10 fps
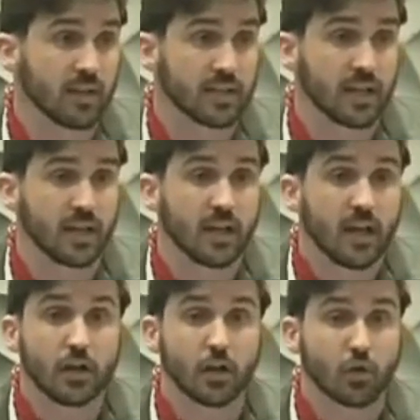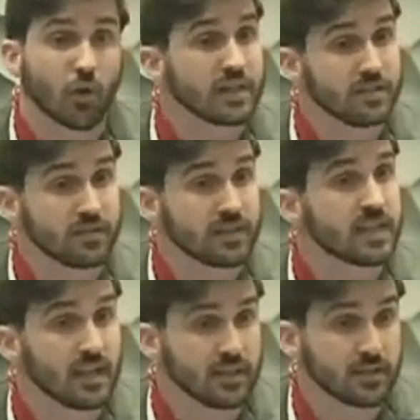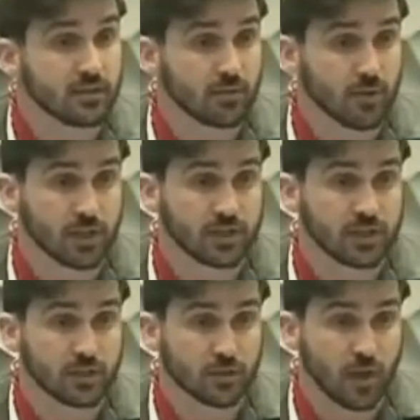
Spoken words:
that's like an aggressive scent, for instance,